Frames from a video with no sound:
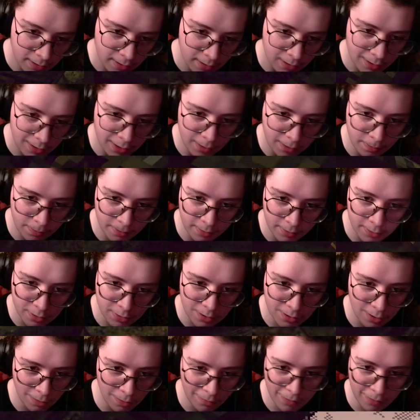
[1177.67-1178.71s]
Can you put a
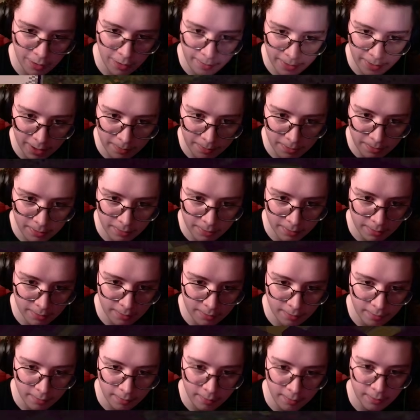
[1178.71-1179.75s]
stove on a pipe?
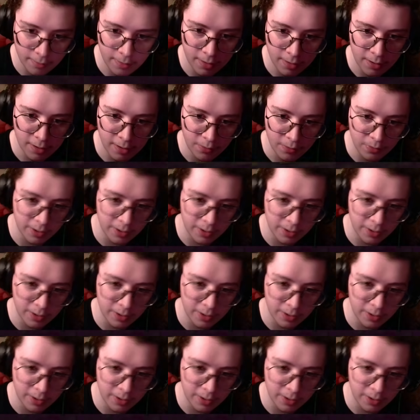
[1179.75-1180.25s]
Well,